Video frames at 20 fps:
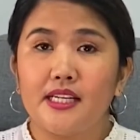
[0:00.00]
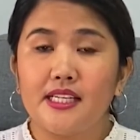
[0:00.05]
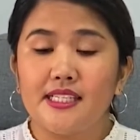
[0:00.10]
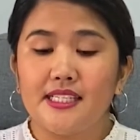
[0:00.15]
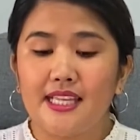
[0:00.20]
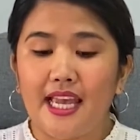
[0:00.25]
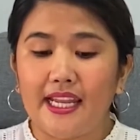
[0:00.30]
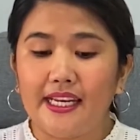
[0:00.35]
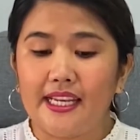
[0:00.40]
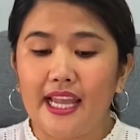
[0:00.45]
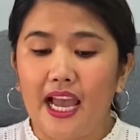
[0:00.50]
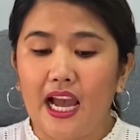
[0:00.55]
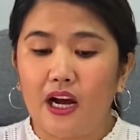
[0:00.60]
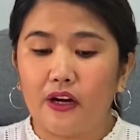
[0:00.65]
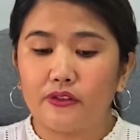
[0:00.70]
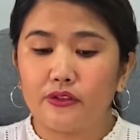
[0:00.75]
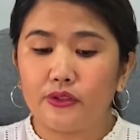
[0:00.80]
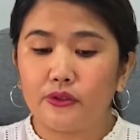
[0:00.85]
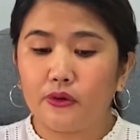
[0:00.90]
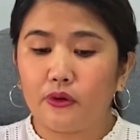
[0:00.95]
send
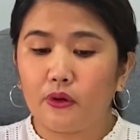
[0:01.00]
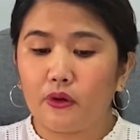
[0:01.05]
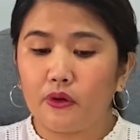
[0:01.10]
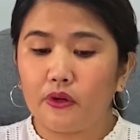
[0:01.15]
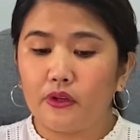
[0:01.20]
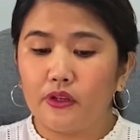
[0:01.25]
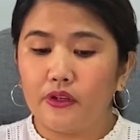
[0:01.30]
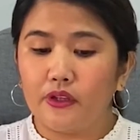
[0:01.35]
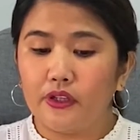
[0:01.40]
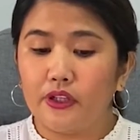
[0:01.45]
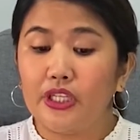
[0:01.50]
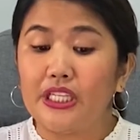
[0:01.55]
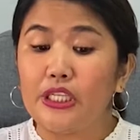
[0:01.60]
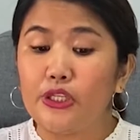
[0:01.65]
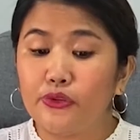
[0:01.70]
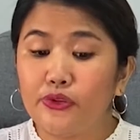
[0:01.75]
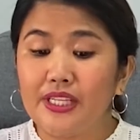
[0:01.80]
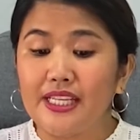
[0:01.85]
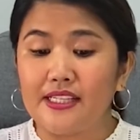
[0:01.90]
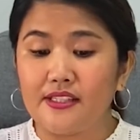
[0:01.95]
out, or
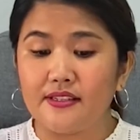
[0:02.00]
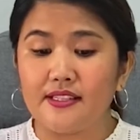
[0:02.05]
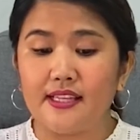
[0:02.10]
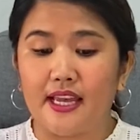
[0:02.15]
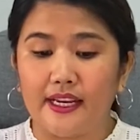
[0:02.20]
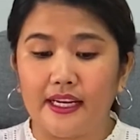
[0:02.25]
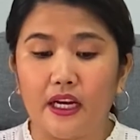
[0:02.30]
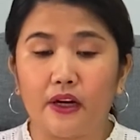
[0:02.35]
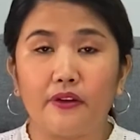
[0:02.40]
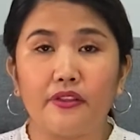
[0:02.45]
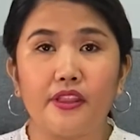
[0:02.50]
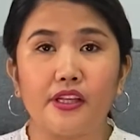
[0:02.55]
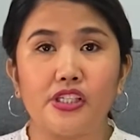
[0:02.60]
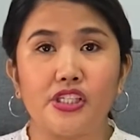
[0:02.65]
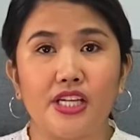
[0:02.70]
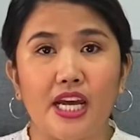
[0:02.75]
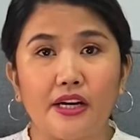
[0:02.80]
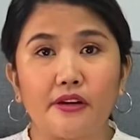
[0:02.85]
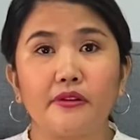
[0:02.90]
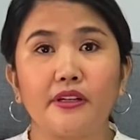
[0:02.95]
you need to send out the
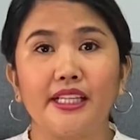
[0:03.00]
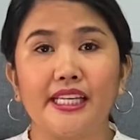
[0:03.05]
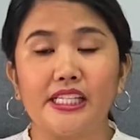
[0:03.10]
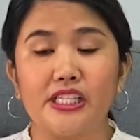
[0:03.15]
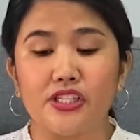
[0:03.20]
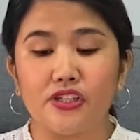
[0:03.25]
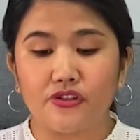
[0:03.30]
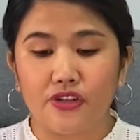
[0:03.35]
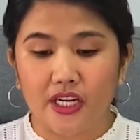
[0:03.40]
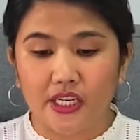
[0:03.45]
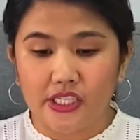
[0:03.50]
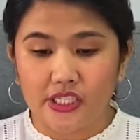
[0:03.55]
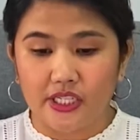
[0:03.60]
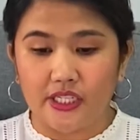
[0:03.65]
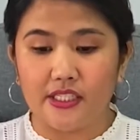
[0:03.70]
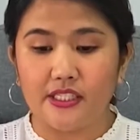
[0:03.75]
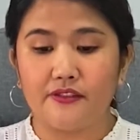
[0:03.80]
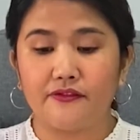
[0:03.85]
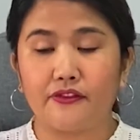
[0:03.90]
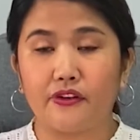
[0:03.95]
general
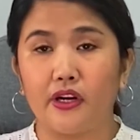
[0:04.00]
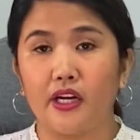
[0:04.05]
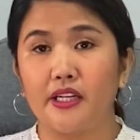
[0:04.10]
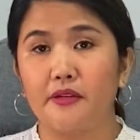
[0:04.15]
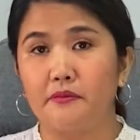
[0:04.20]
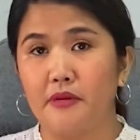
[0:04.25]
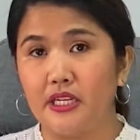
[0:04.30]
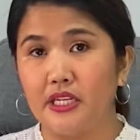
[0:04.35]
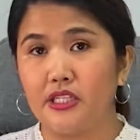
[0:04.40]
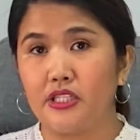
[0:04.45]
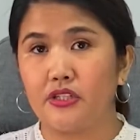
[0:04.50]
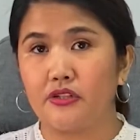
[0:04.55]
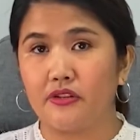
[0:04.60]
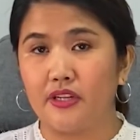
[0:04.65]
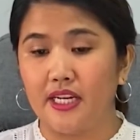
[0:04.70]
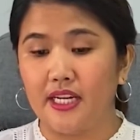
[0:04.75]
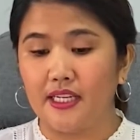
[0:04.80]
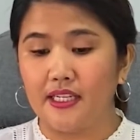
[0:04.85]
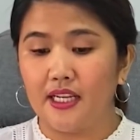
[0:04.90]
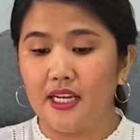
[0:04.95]
instructions for
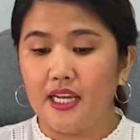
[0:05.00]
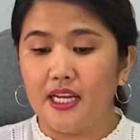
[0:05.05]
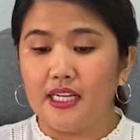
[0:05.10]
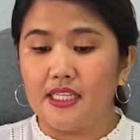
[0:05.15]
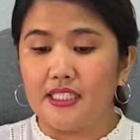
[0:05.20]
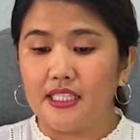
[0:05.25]
administering